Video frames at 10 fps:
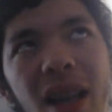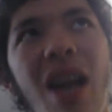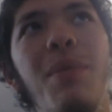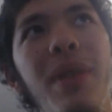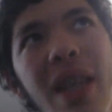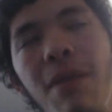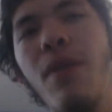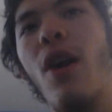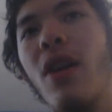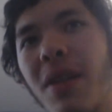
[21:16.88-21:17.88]
I
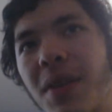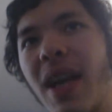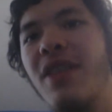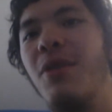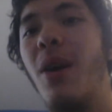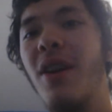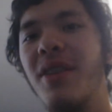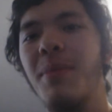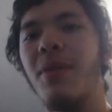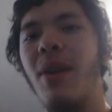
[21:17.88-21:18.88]
believe all of you guys who are
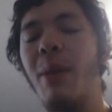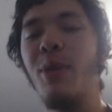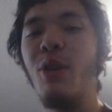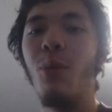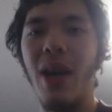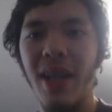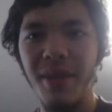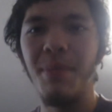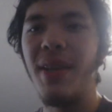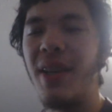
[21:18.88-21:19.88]
subscribed, you want
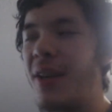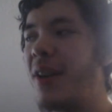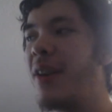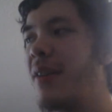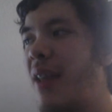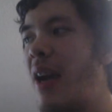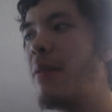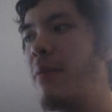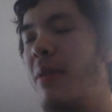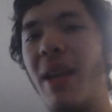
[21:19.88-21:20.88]
to be here.
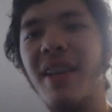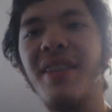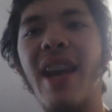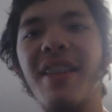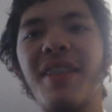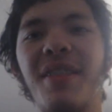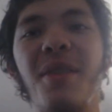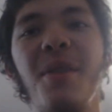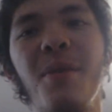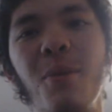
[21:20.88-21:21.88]
That would make sense.
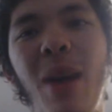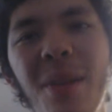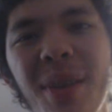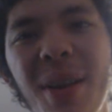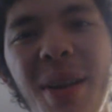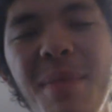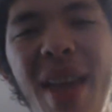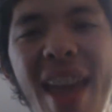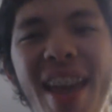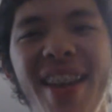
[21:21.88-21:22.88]
So welcome
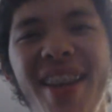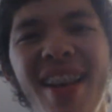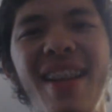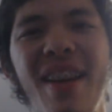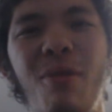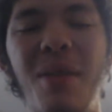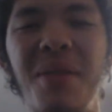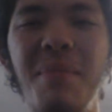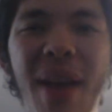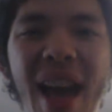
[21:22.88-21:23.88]
and
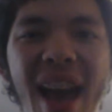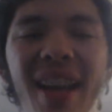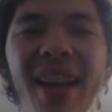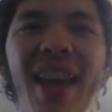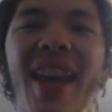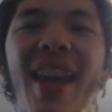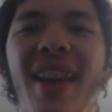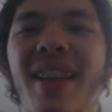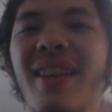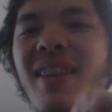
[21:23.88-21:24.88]
welcome back.
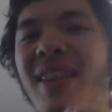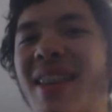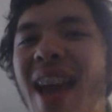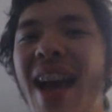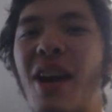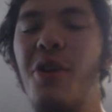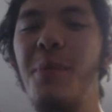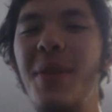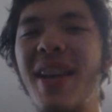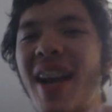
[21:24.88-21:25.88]
And yeah,
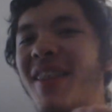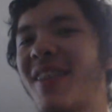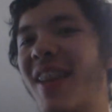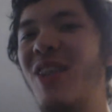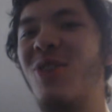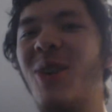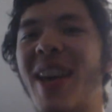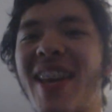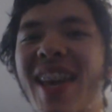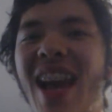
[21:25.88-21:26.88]
hope you guys enjoy
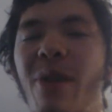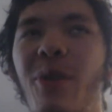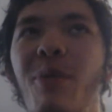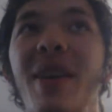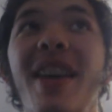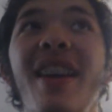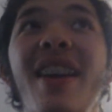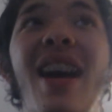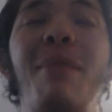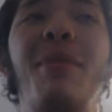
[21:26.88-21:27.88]
hanging out with me.
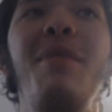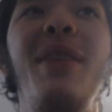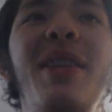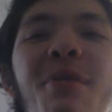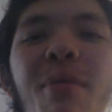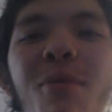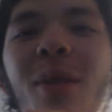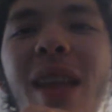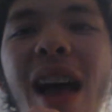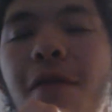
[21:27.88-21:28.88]
I'm going to be doing
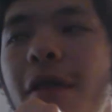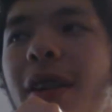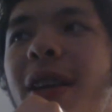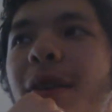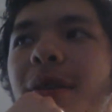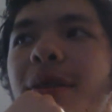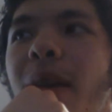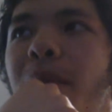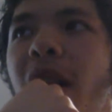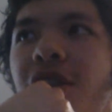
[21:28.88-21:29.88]
more live videos.
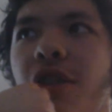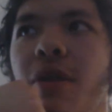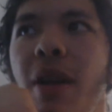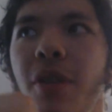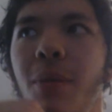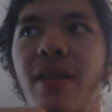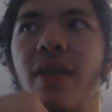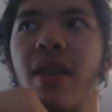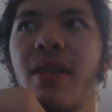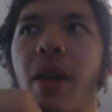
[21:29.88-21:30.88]
I'm not sure about the rest
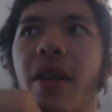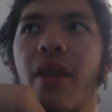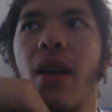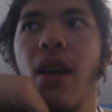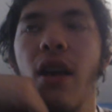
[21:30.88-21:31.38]
of this month.